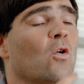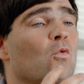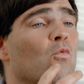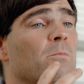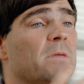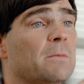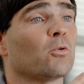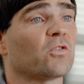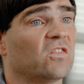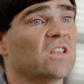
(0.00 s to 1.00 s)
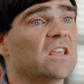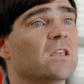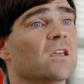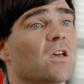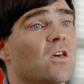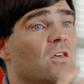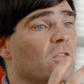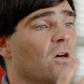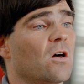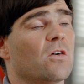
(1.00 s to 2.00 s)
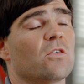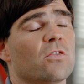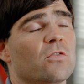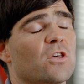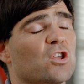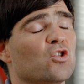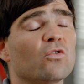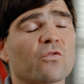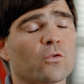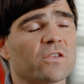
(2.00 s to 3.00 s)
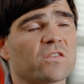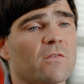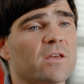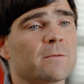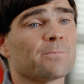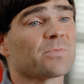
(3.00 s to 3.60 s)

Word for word: So when people see the the usefulness of it